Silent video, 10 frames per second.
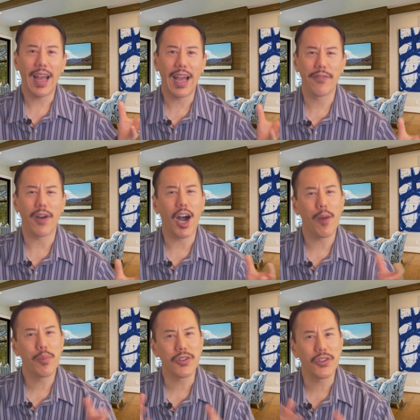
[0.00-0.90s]
have
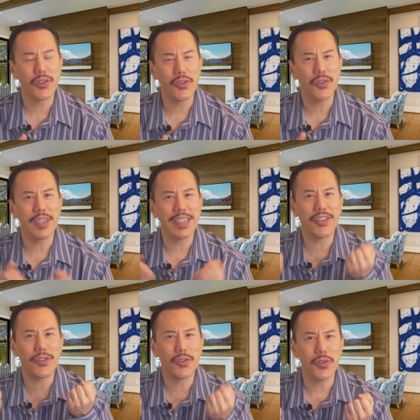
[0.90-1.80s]

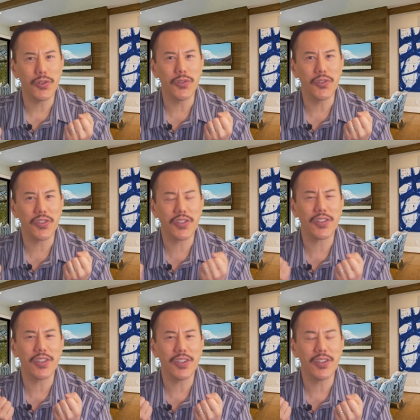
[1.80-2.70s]
opportunities to
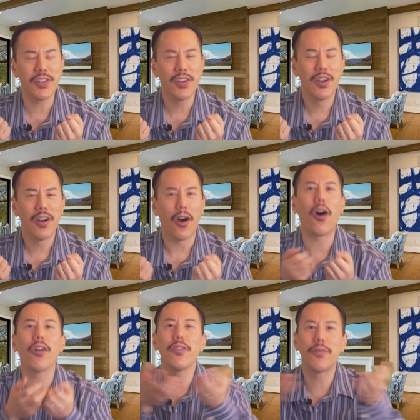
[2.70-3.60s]
see
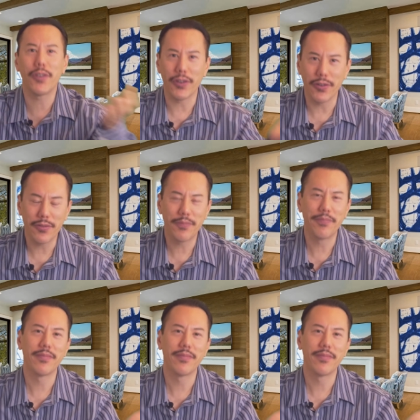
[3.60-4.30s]
all of you